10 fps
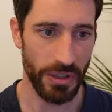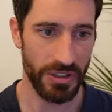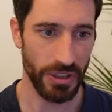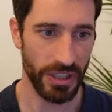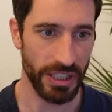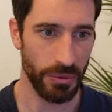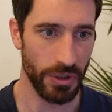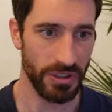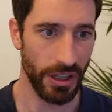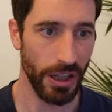we saw that there
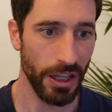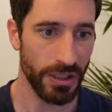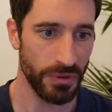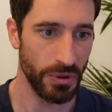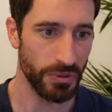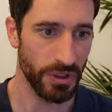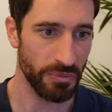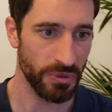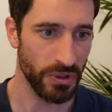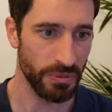was a lot of room for
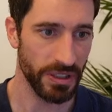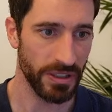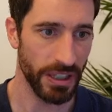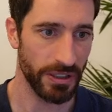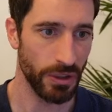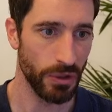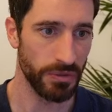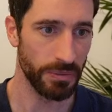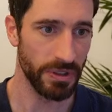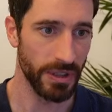improvement to go
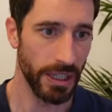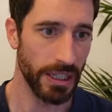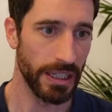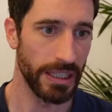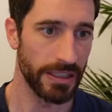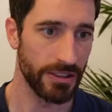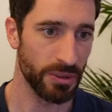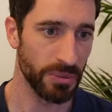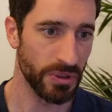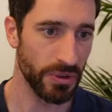from
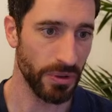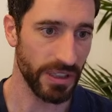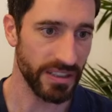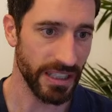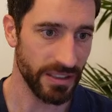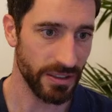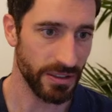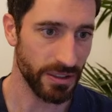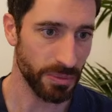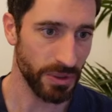0.236 to
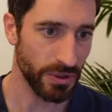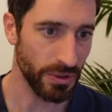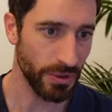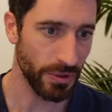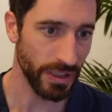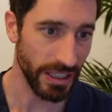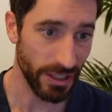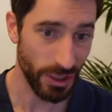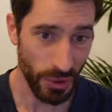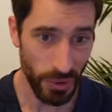
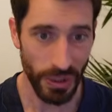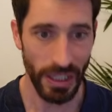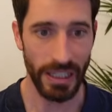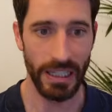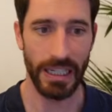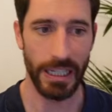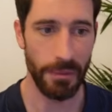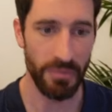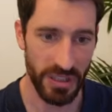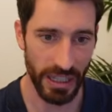0.232.
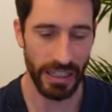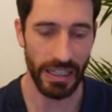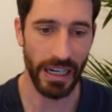Slightly